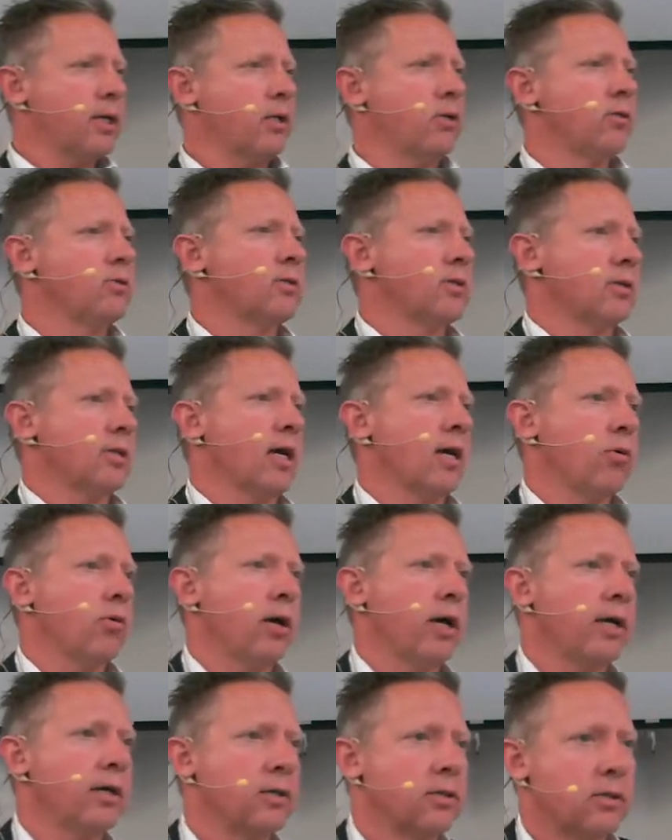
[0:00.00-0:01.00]
use it that
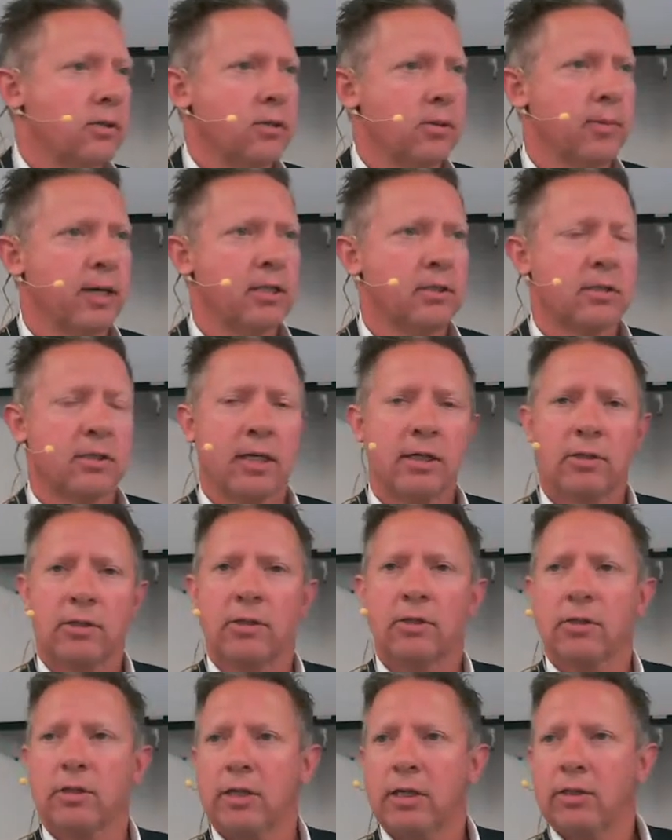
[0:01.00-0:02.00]
way. You may say to
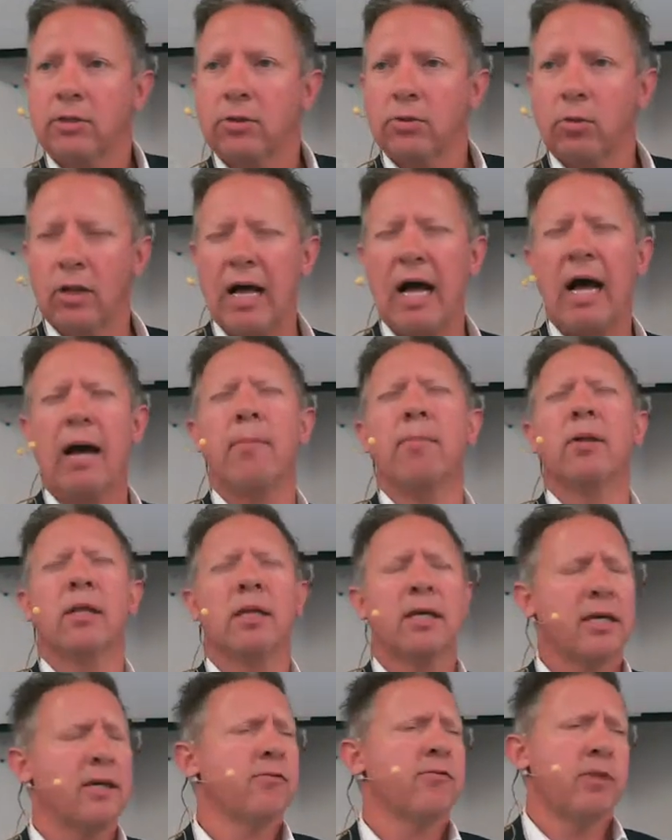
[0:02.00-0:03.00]
your teacher, well, I
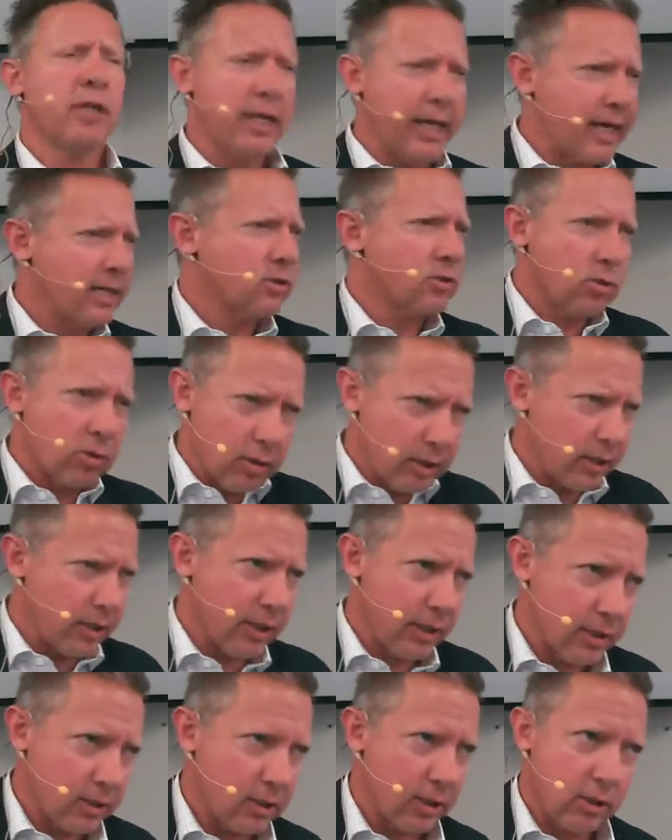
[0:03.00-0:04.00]
believe the answer
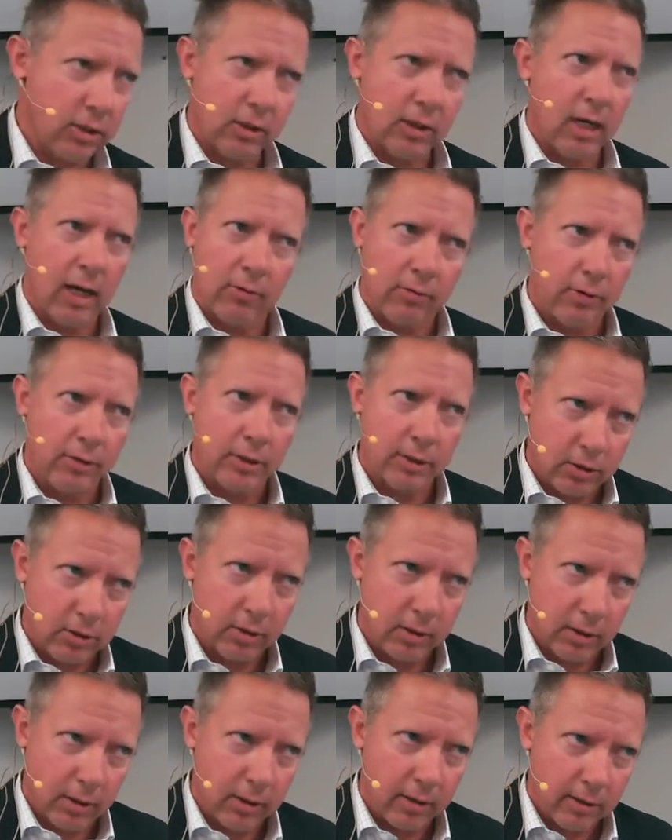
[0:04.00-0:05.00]
is, and you're not really
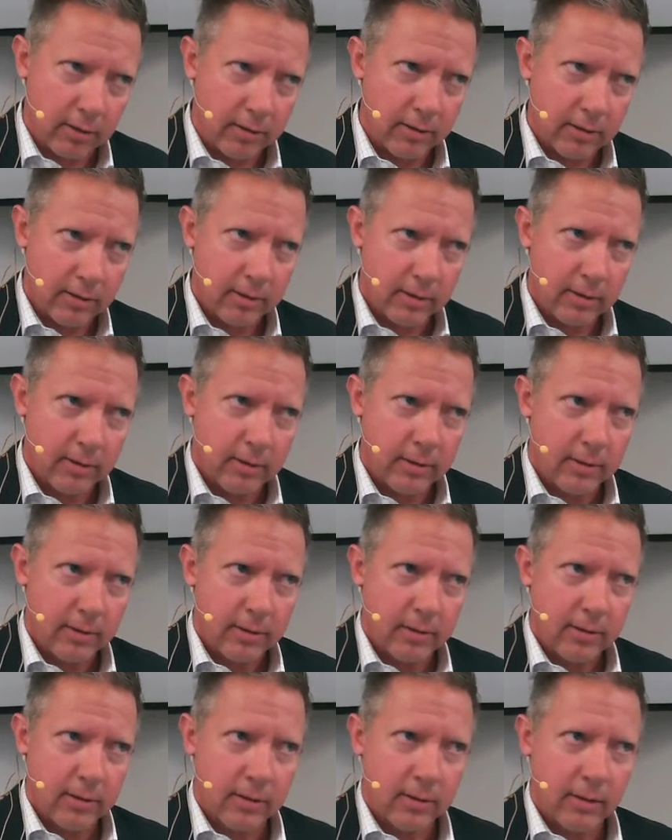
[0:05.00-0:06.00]
sure.
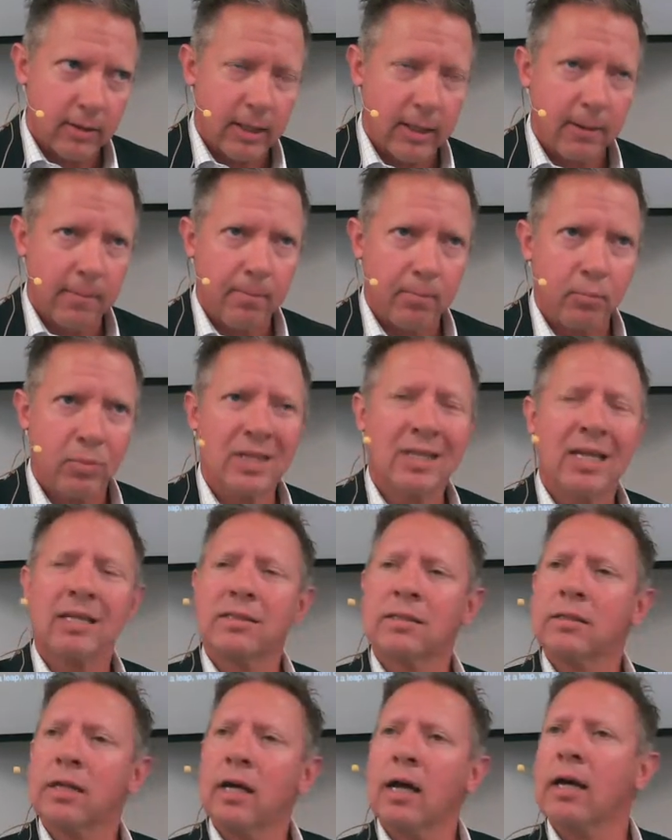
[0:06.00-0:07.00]
Okay, but
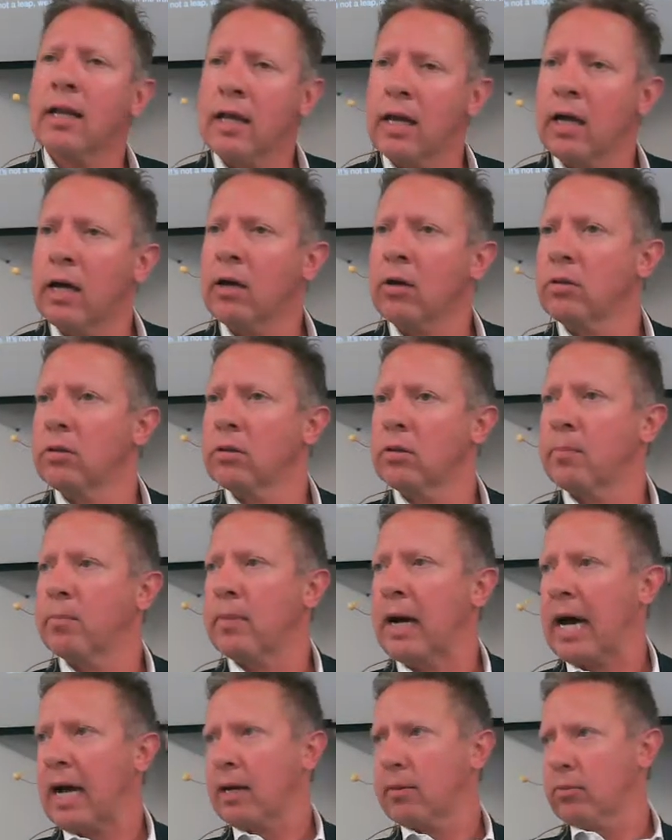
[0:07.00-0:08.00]
that's not how the
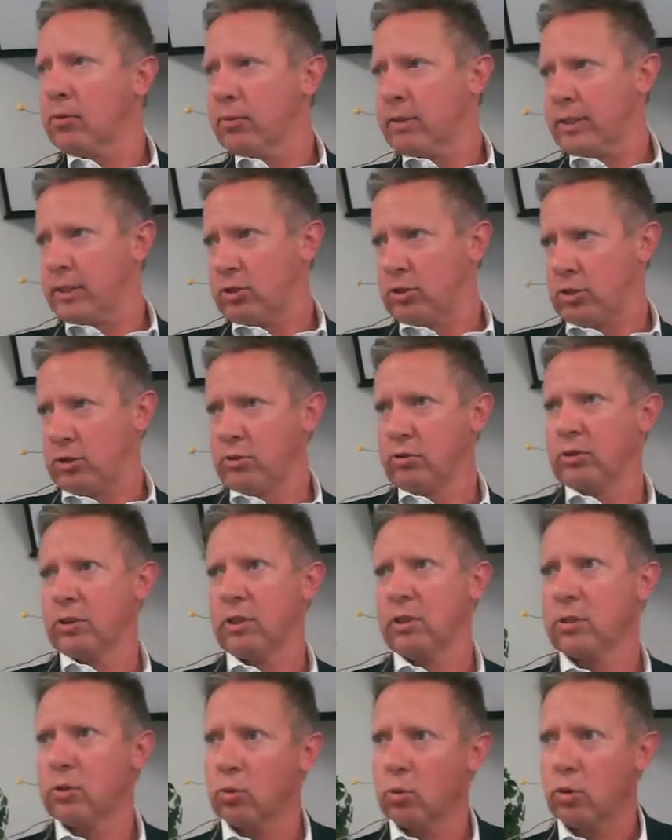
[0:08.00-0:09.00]
Bible is
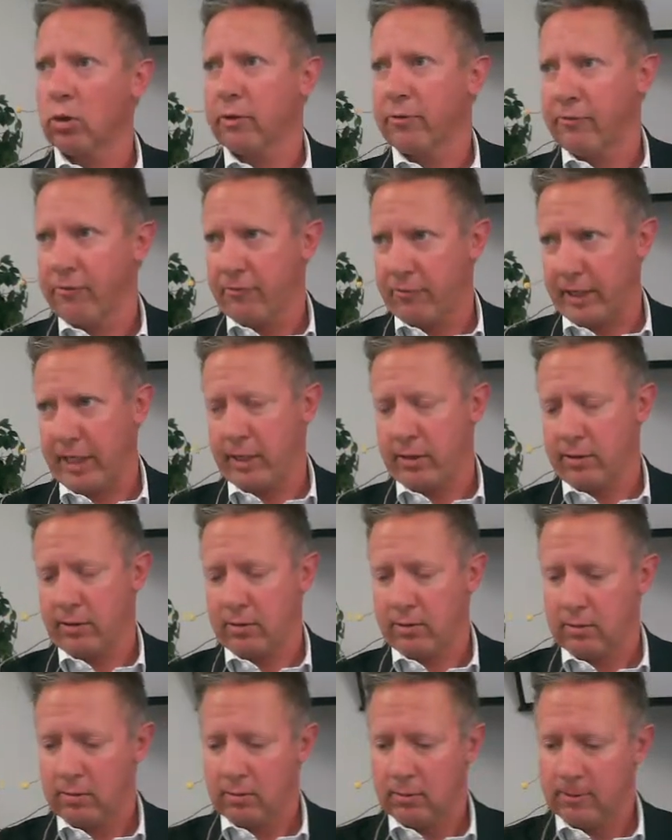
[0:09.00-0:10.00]
using the word
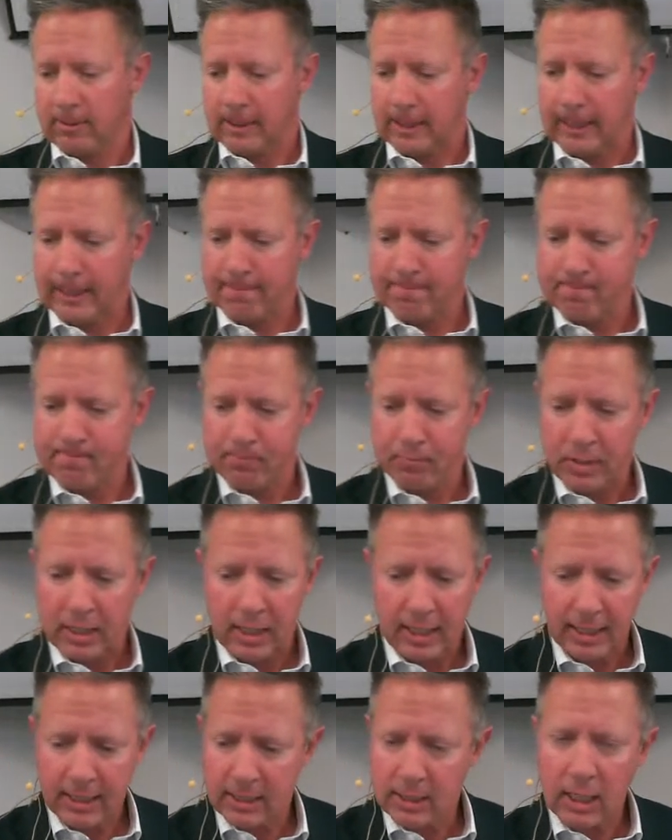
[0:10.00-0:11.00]
faith. Okay,
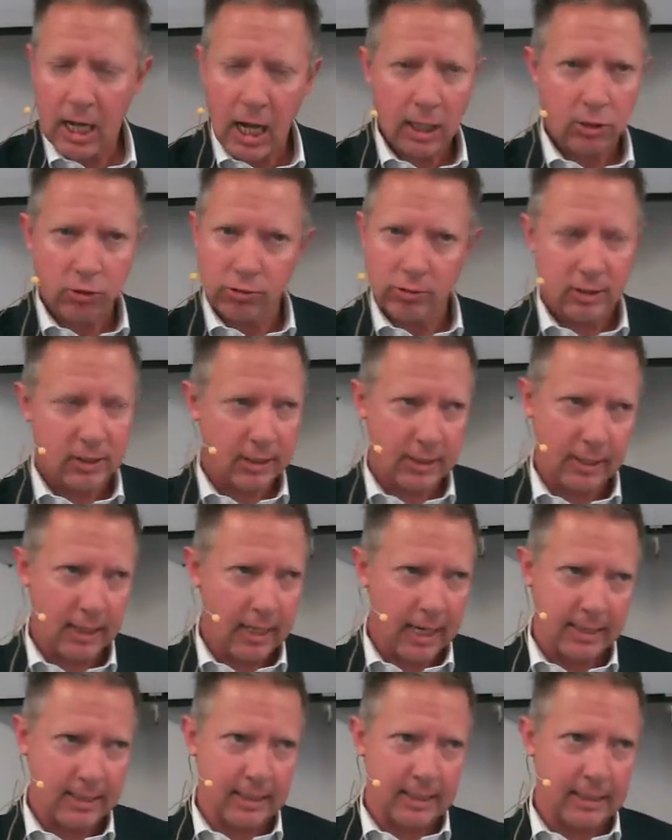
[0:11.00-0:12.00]
it's not using it
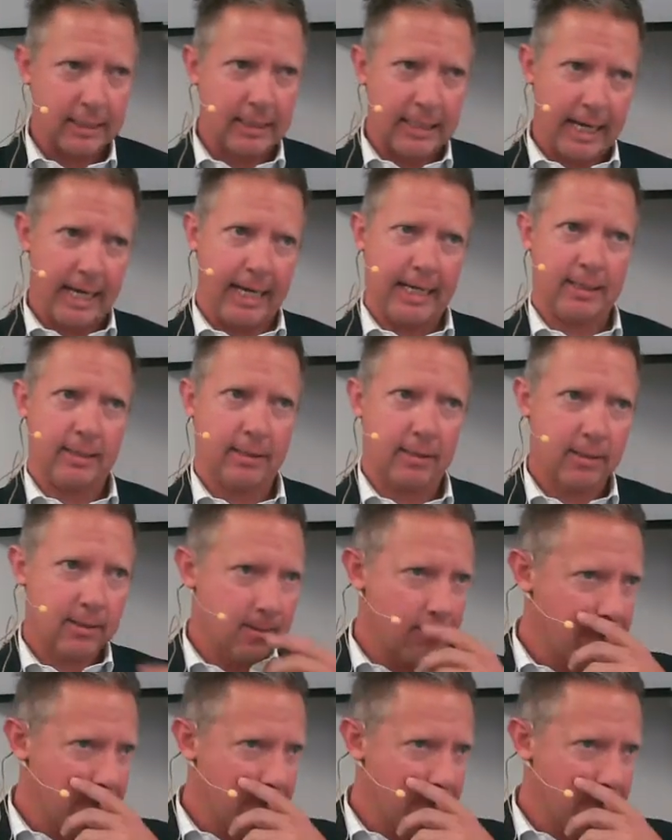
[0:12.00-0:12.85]
as a guess